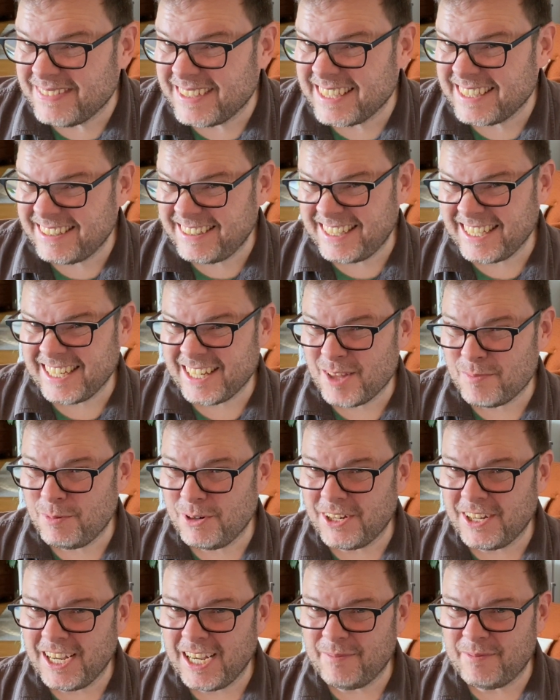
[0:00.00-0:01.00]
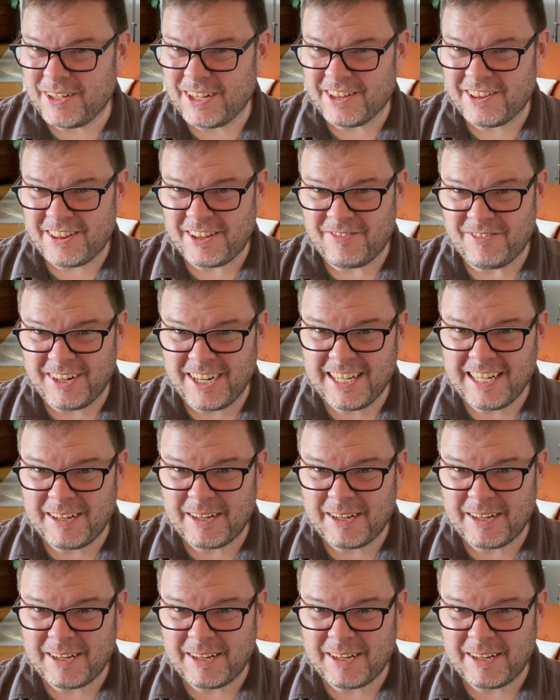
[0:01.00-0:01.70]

I think it's pretty obvious then, right?